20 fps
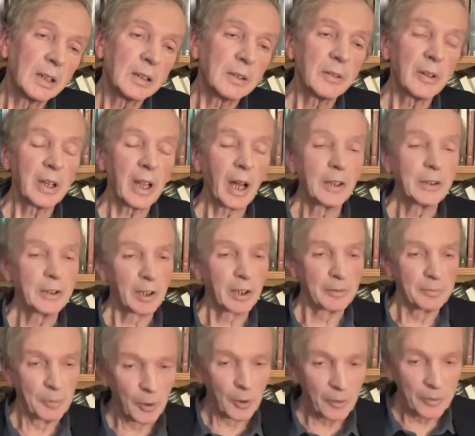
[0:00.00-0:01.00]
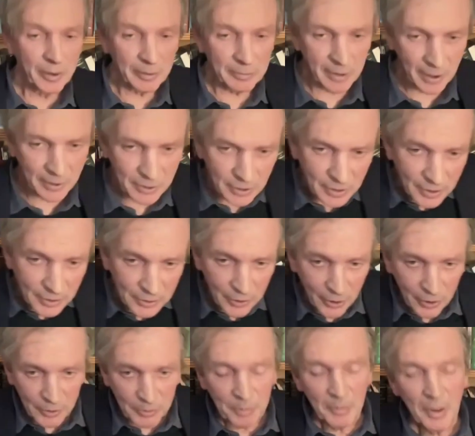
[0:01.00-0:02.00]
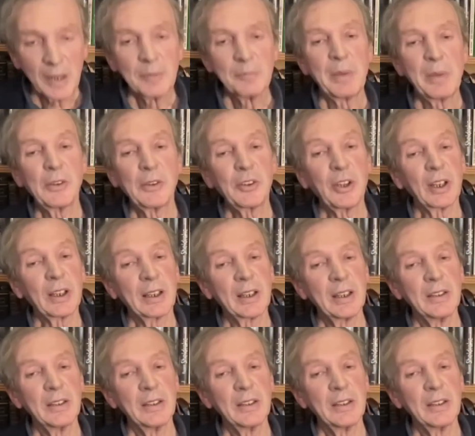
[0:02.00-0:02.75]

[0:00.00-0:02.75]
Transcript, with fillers: The idea of morphic resonance is basically